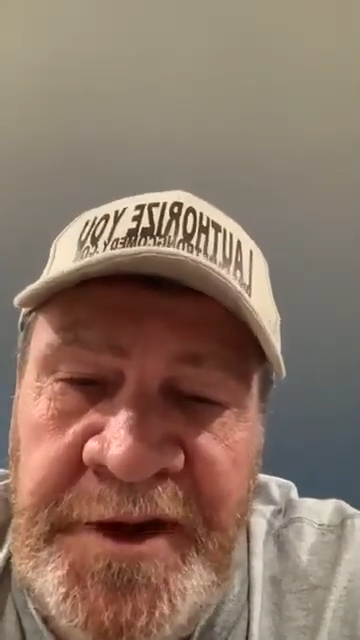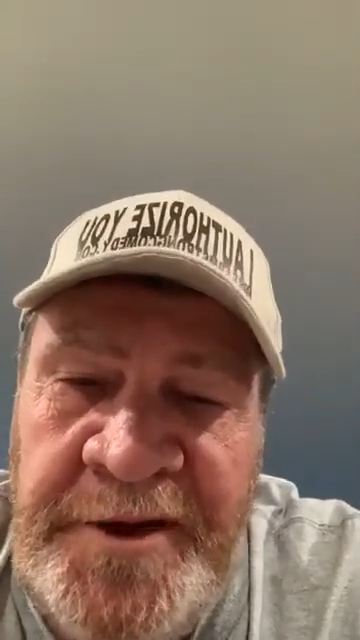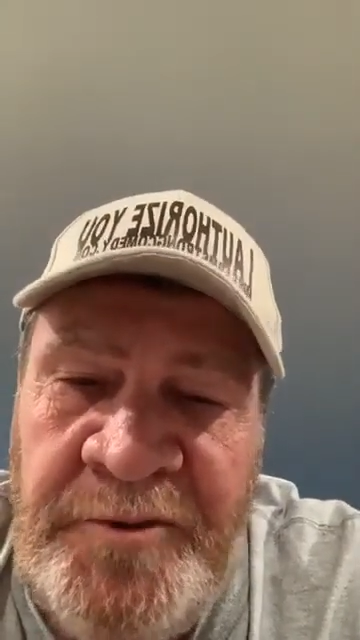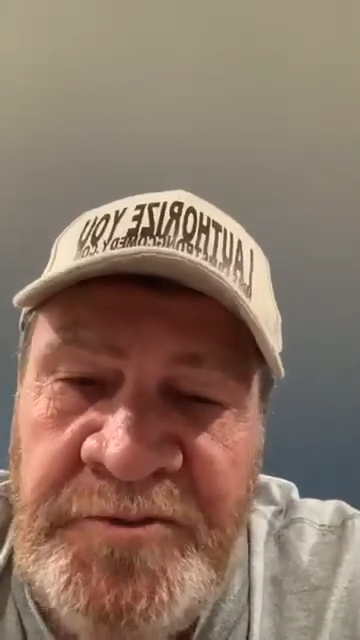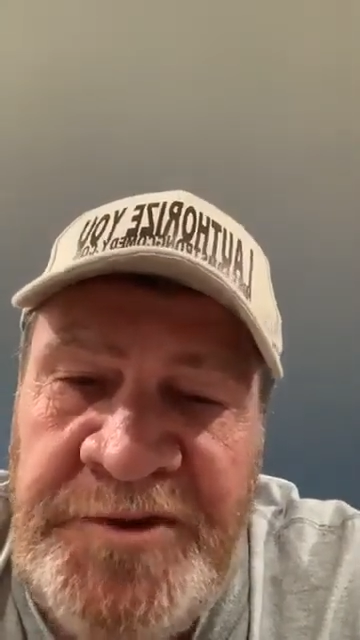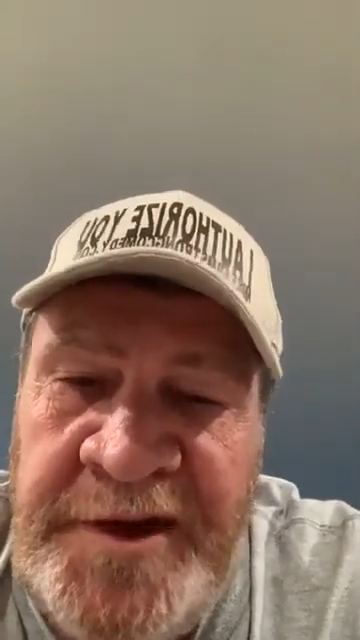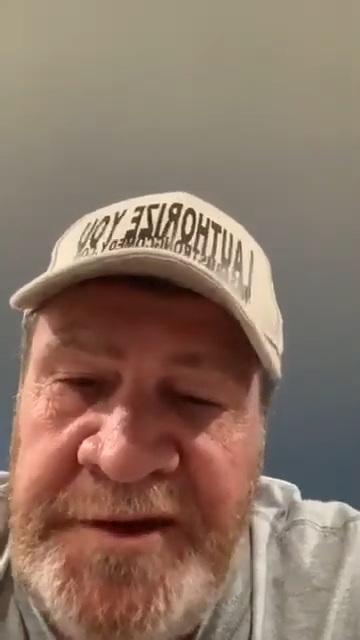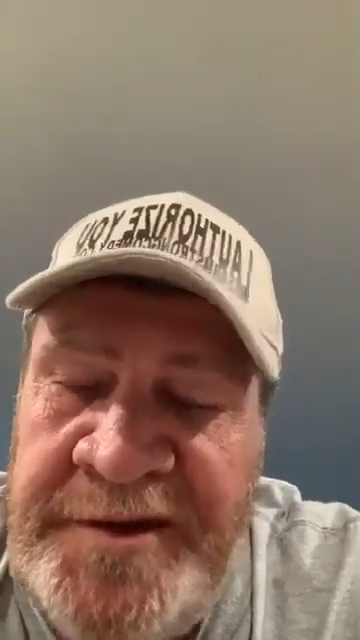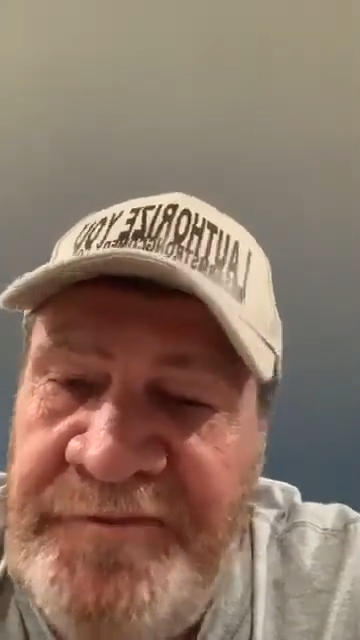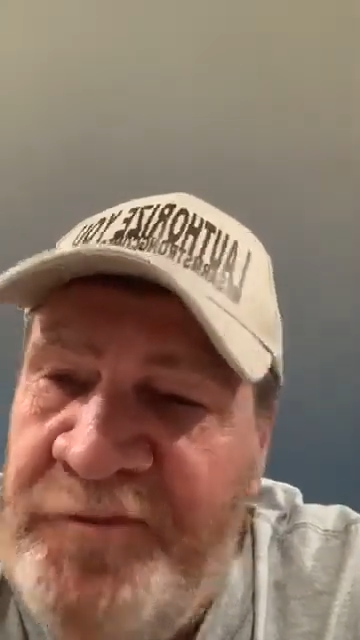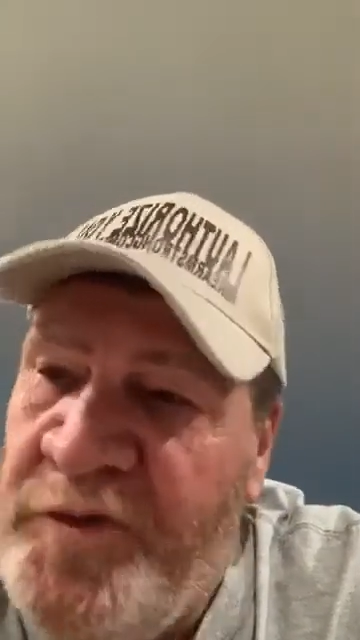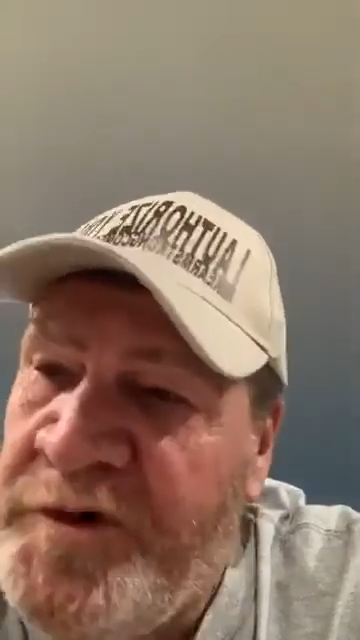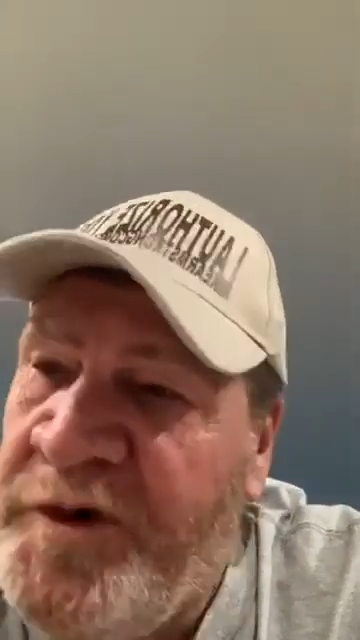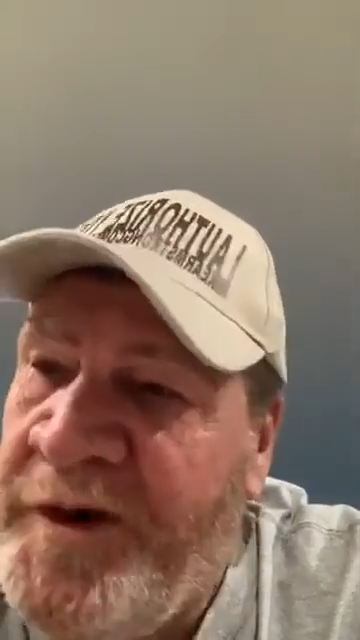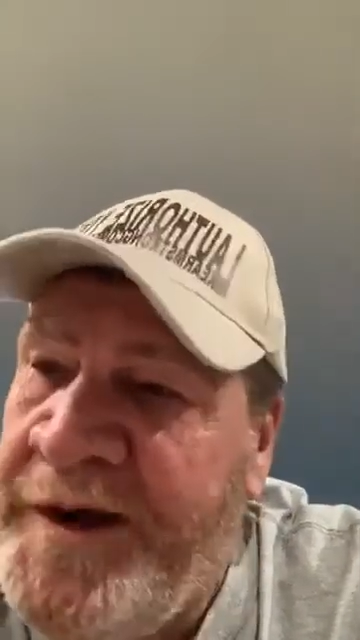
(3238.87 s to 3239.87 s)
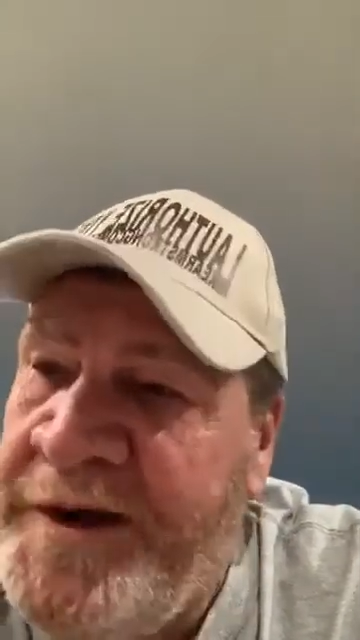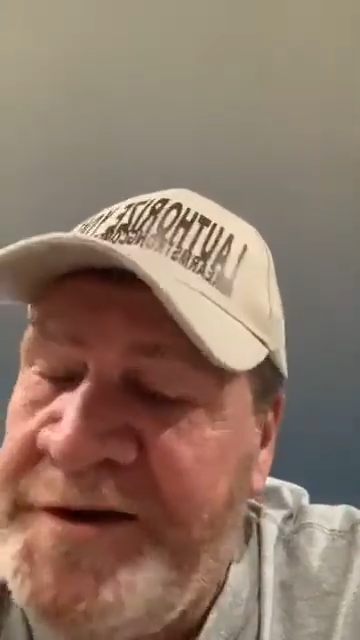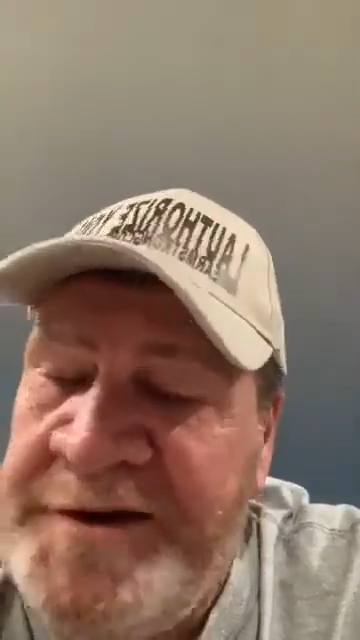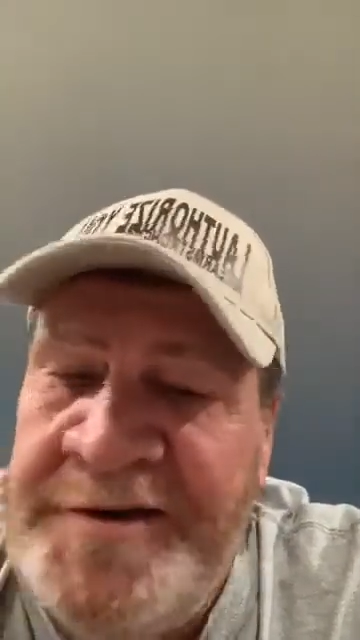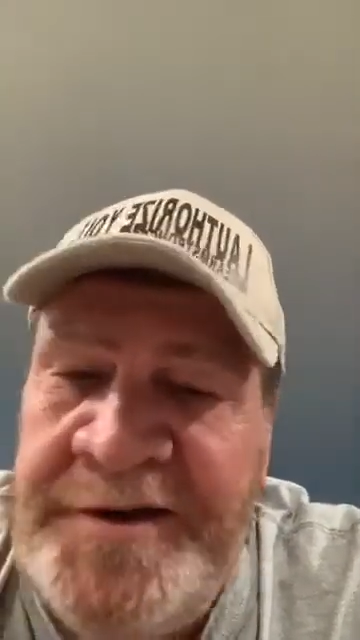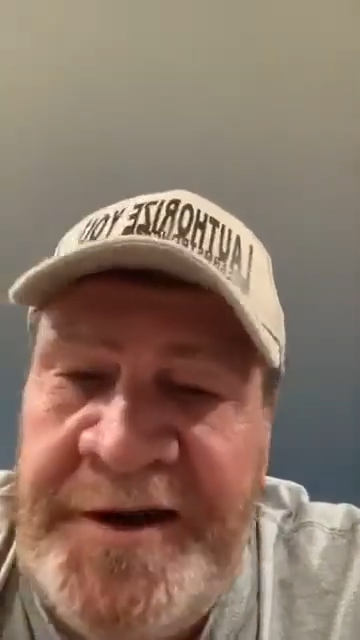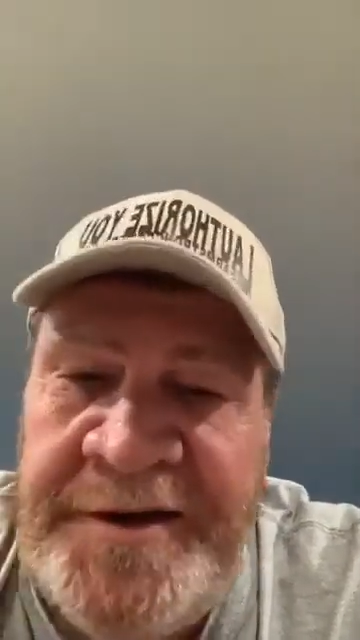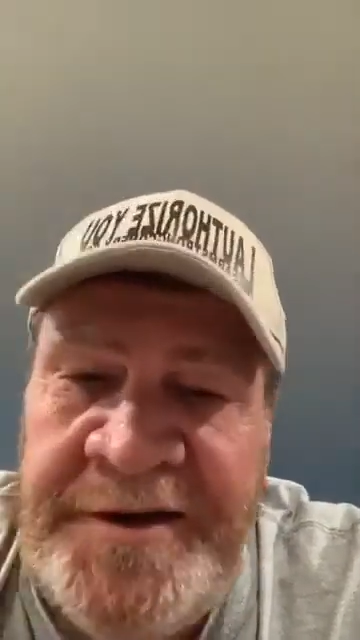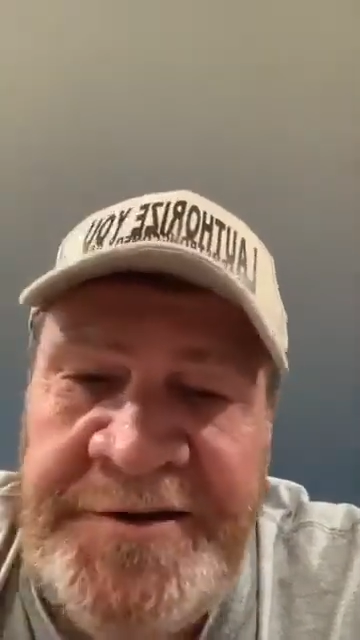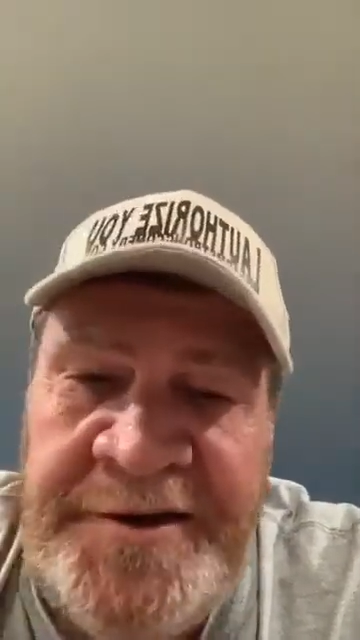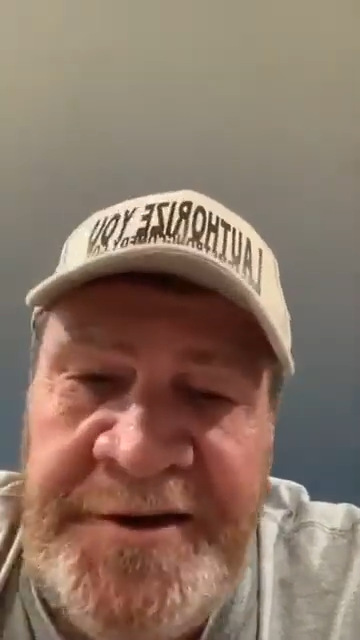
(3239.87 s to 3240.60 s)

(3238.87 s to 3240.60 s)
I don't take it for granted. I